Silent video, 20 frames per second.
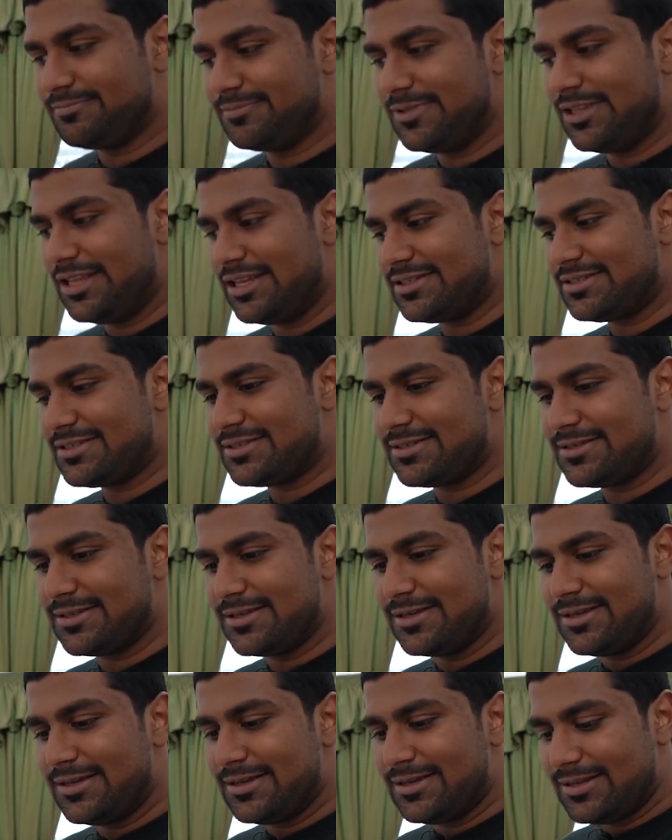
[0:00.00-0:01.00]
let's,
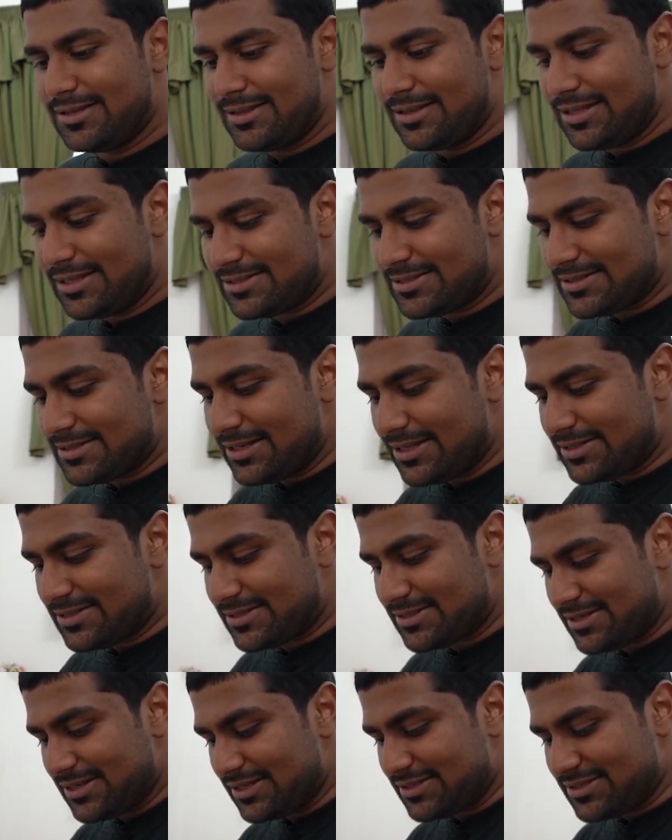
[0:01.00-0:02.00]
let's,
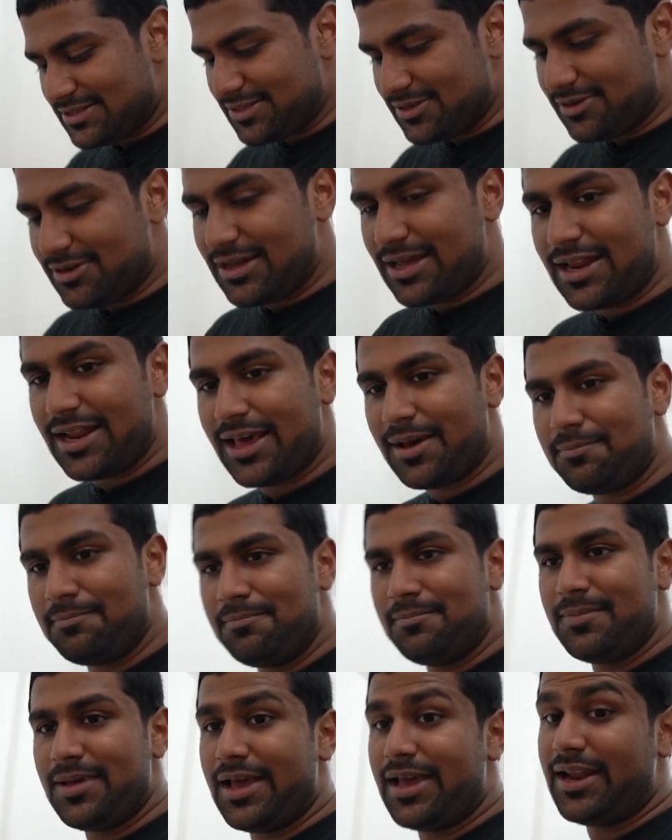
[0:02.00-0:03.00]
let's, let's, you know, and um,
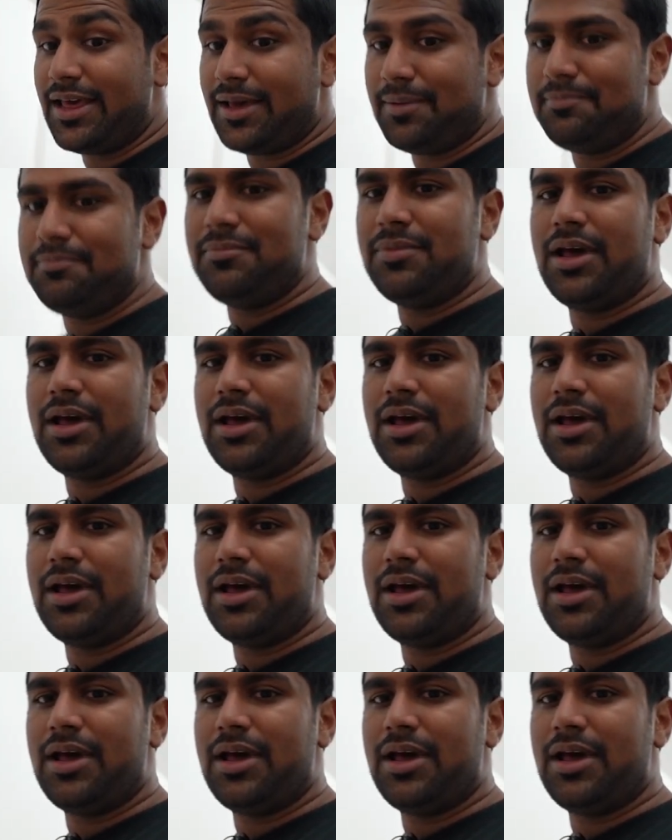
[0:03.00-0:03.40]
and um,